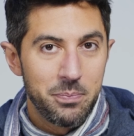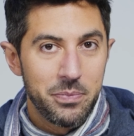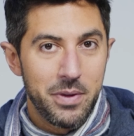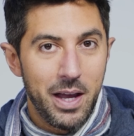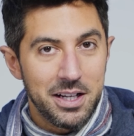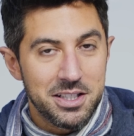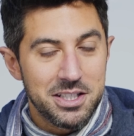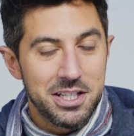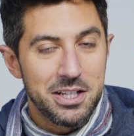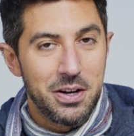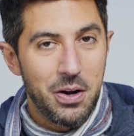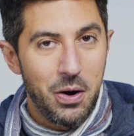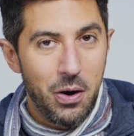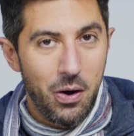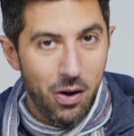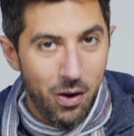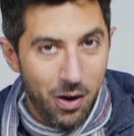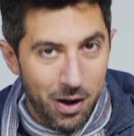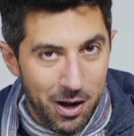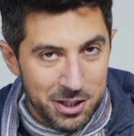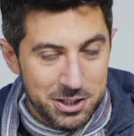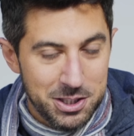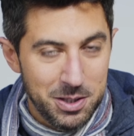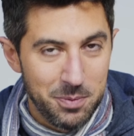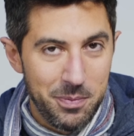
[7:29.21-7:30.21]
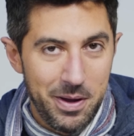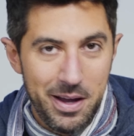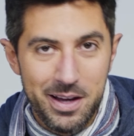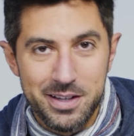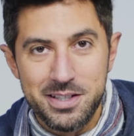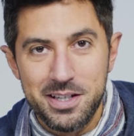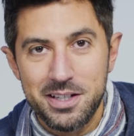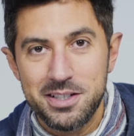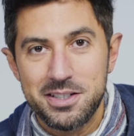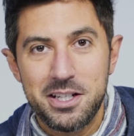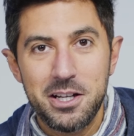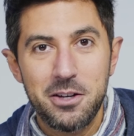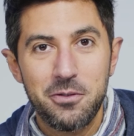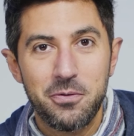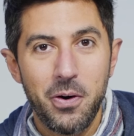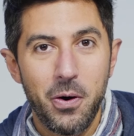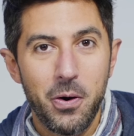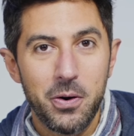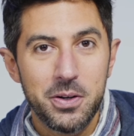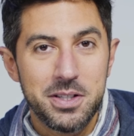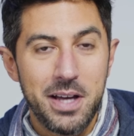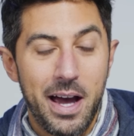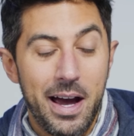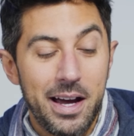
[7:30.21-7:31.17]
That's an awesome SSD, folks.